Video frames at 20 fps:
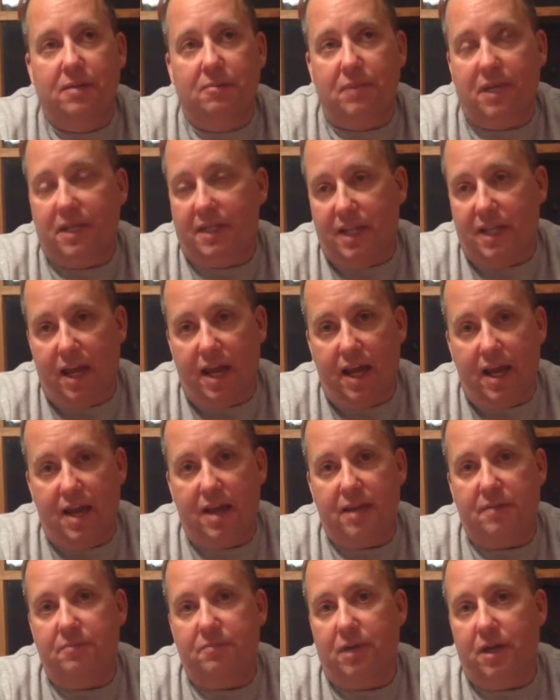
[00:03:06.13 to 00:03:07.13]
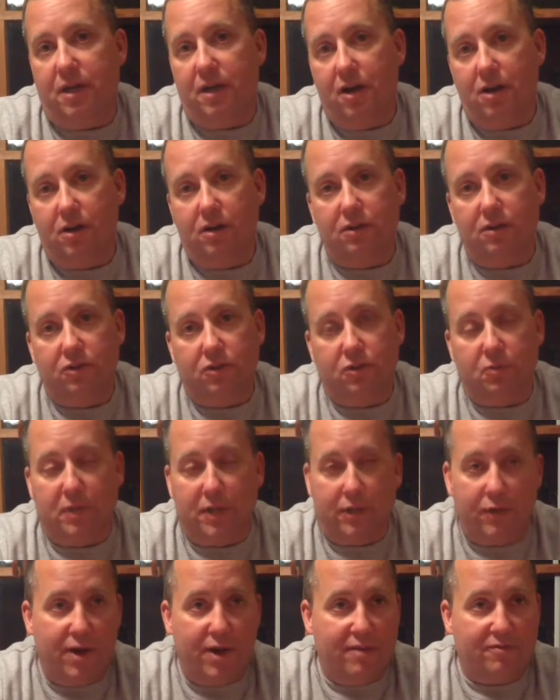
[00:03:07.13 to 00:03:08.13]
My dad, my uncles, my
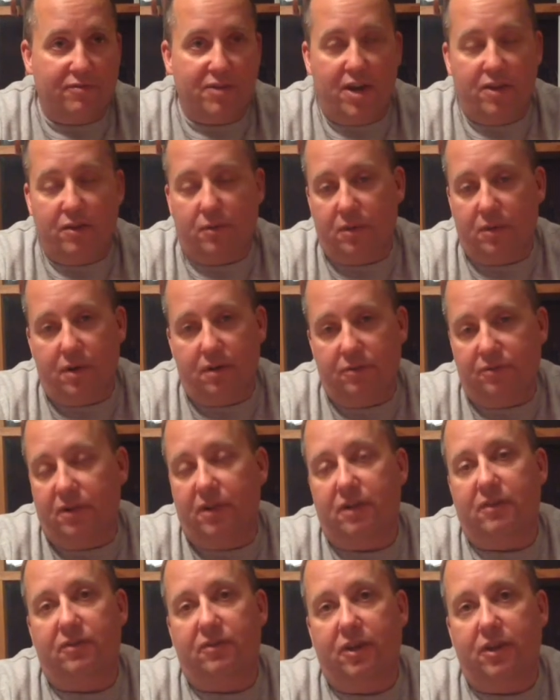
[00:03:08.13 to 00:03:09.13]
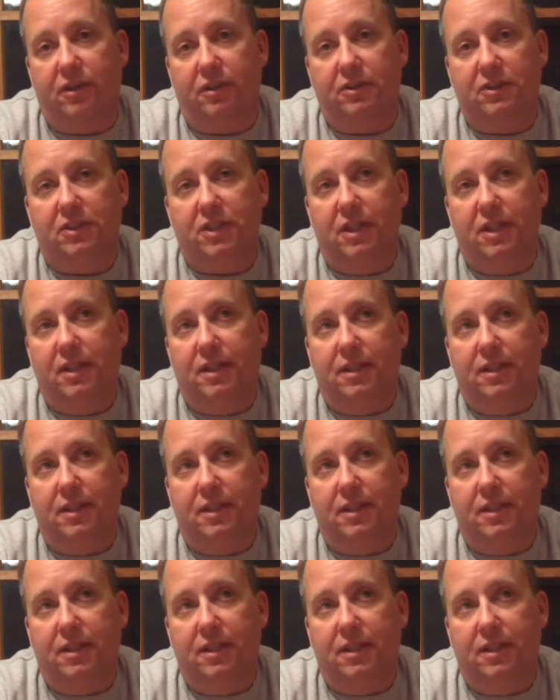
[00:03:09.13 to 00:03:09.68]
grandfather were all firefighters.